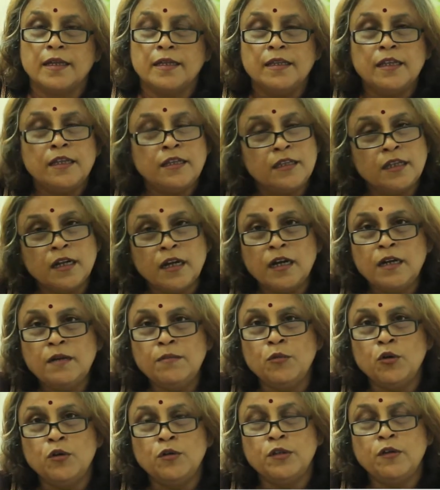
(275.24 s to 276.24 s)
The
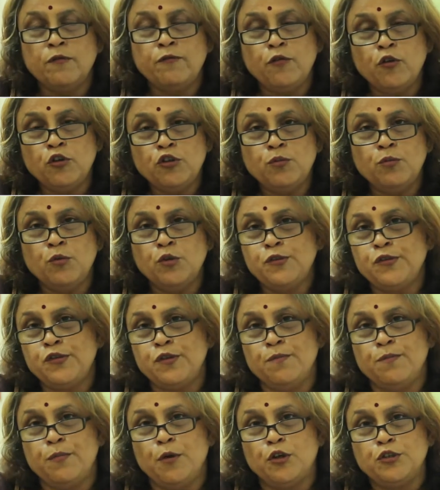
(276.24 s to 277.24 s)
third, the fourth most
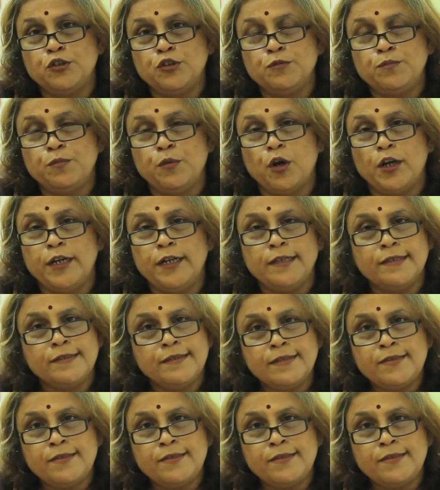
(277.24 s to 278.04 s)
important point is